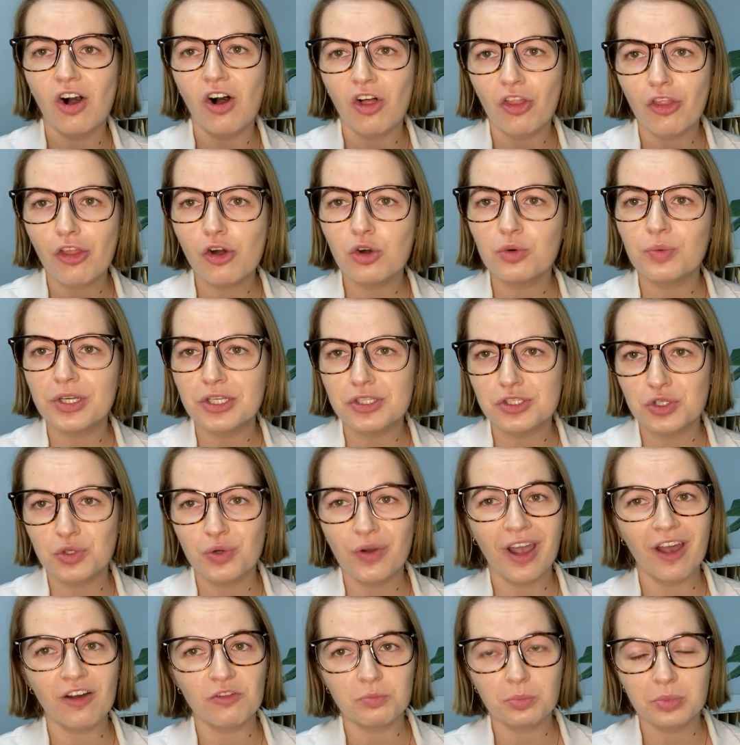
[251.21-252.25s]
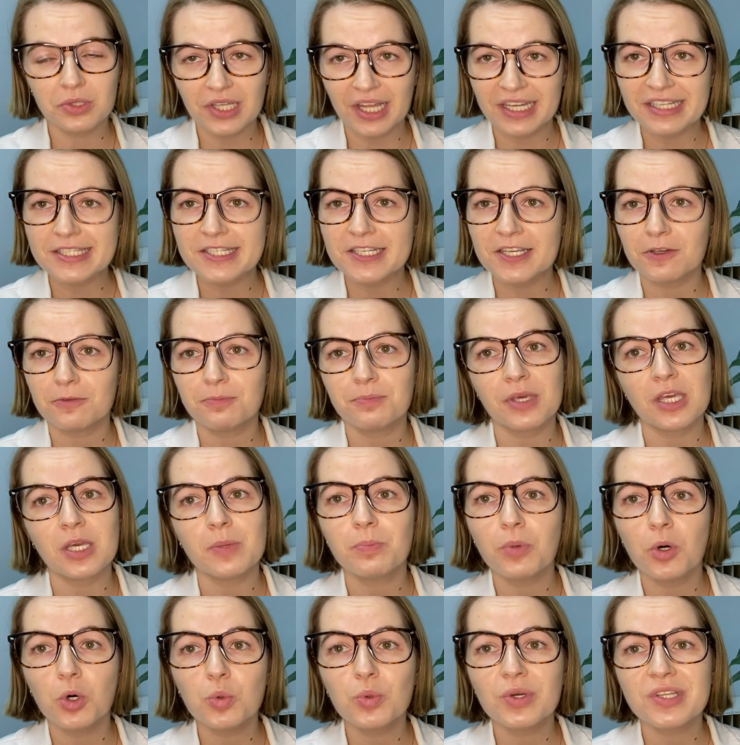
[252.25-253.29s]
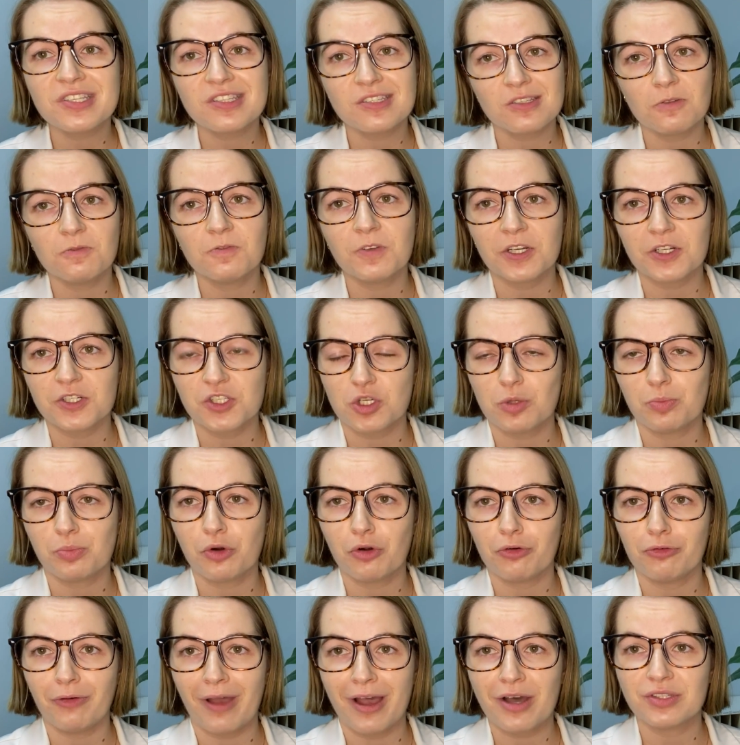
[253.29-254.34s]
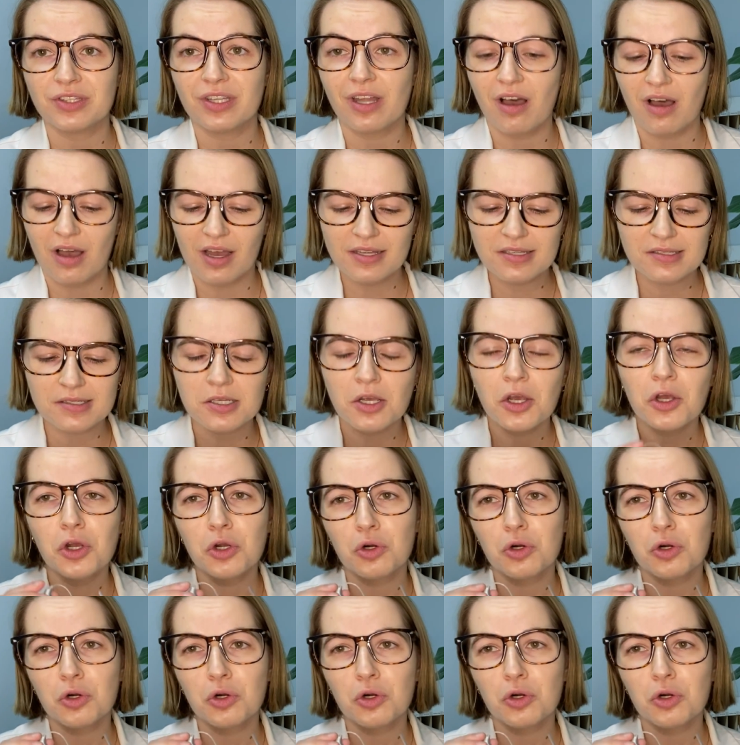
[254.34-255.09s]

although we do have plenty of people with severe to profound loss